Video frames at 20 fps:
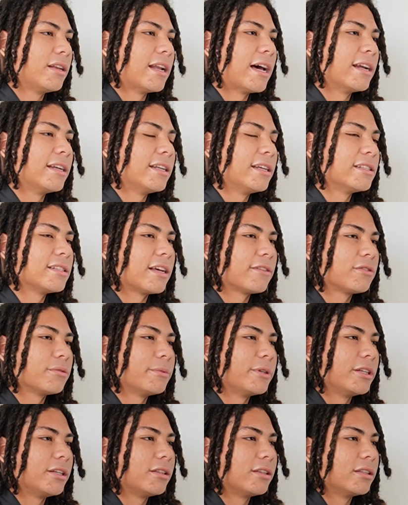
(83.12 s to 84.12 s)
Nine days
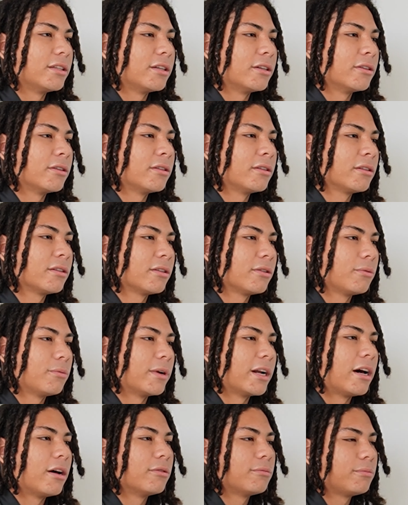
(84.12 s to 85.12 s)
after being cleared,
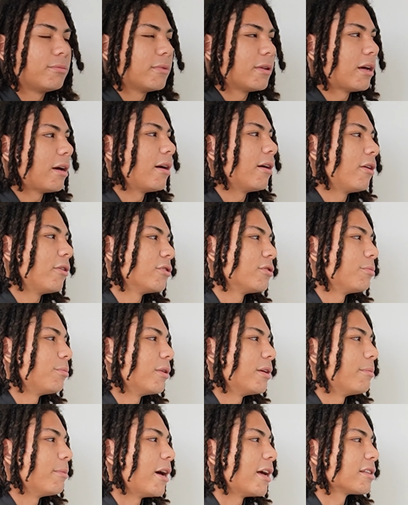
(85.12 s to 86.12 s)
went out. I
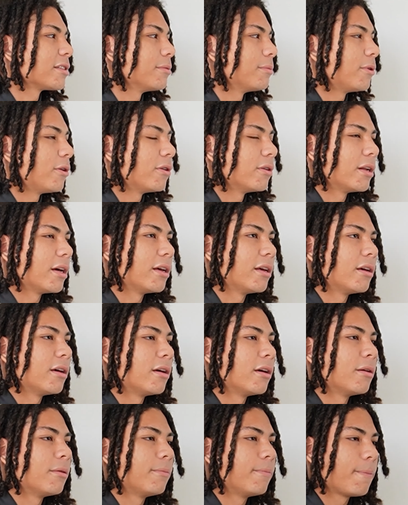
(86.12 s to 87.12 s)
also played basketball and I
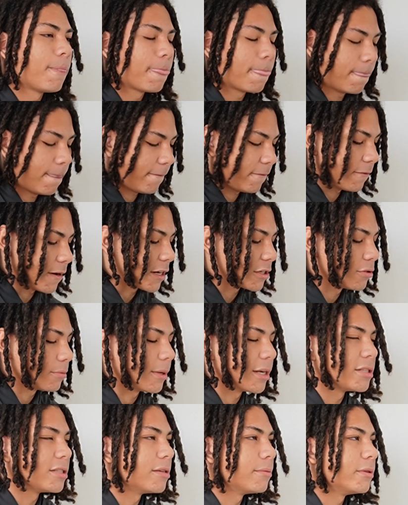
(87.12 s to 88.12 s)
uh,
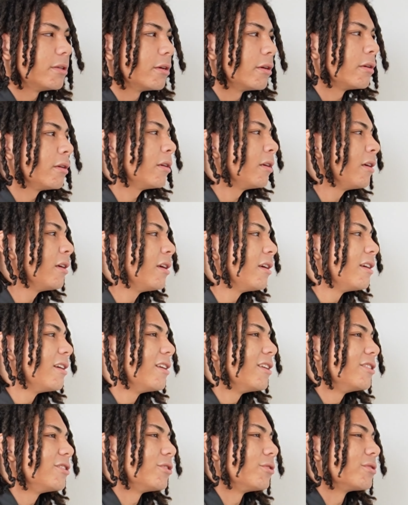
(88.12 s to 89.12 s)
fractured my tibia.
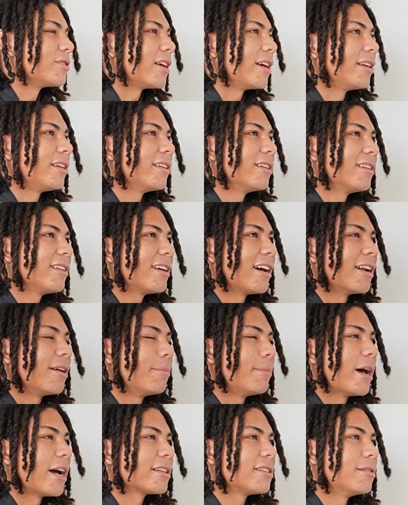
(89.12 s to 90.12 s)
So it was like
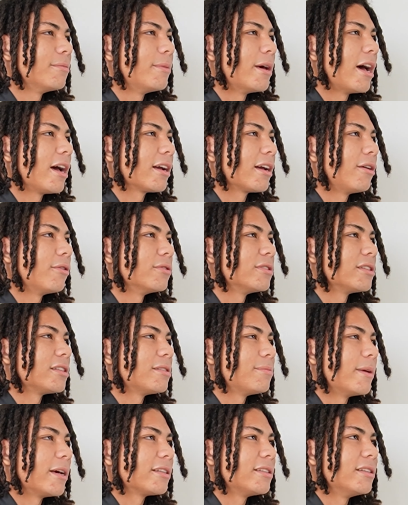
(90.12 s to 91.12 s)
kind of back to back. I was
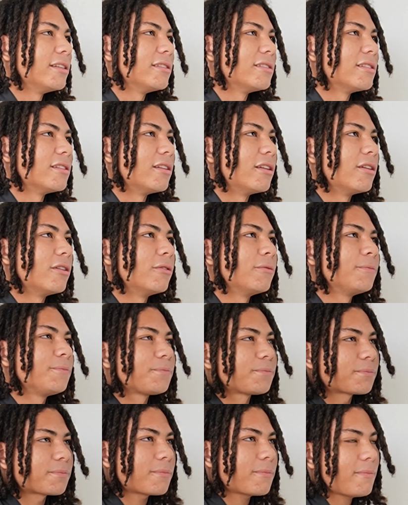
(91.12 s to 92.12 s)
expecting to uh,
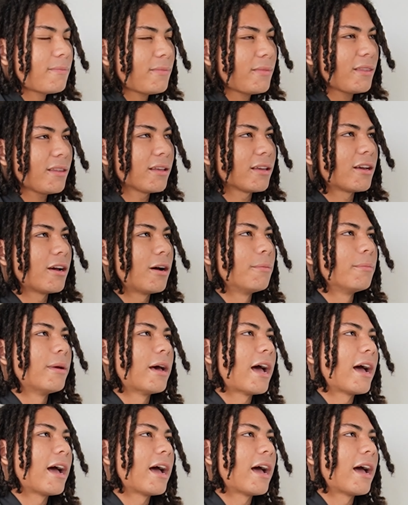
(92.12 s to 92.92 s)
come